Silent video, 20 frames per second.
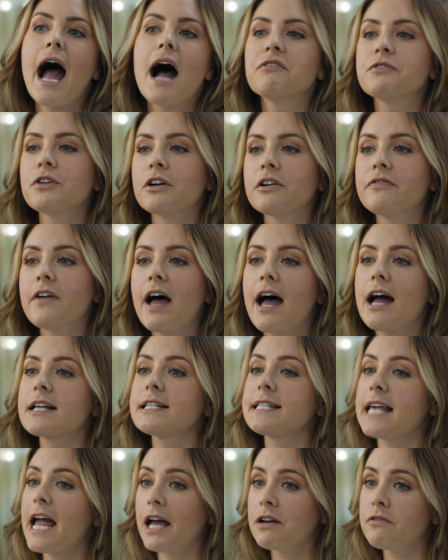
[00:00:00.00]
After
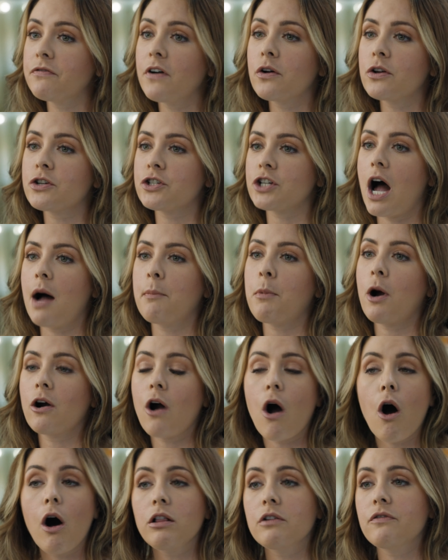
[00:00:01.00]
Effects, and Photoshop are
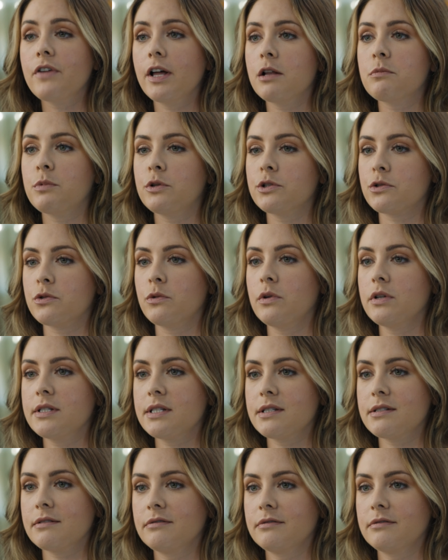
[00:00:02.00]
all available tools.